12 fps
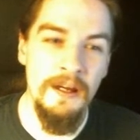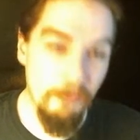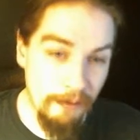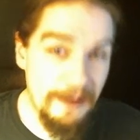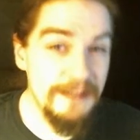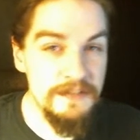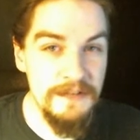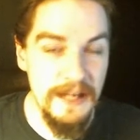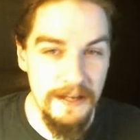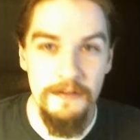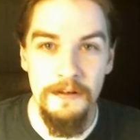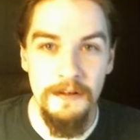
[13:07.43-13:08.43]
Lots of
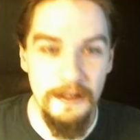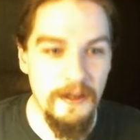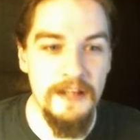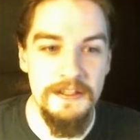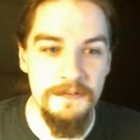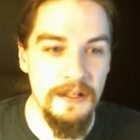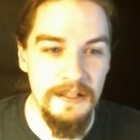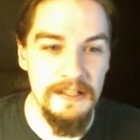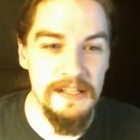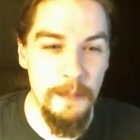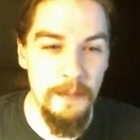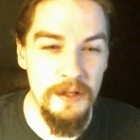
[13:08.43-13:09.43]
Aether and lots of lightning
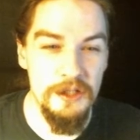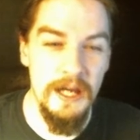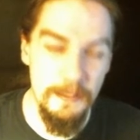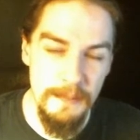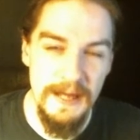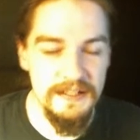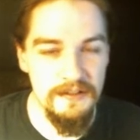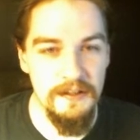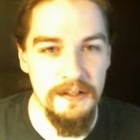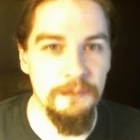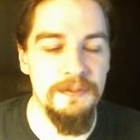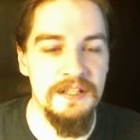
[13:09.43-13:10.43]
damage and max
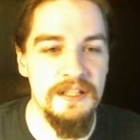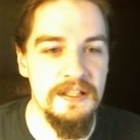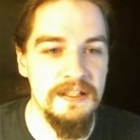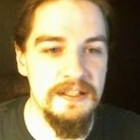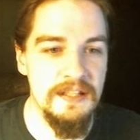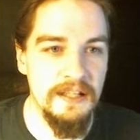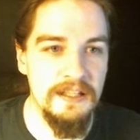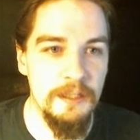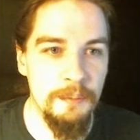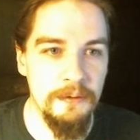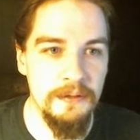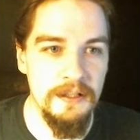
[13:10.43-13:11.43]
lightning resistance, and the
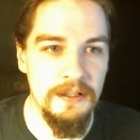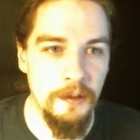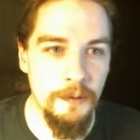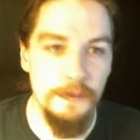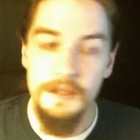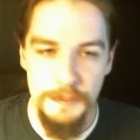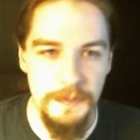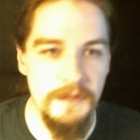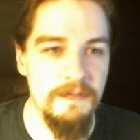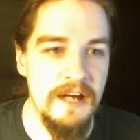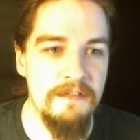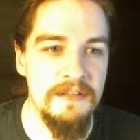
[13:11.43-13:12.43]
ability called Spear of
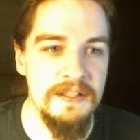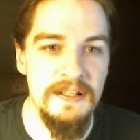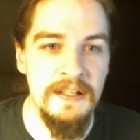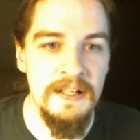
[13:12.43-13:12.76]
the Heavens.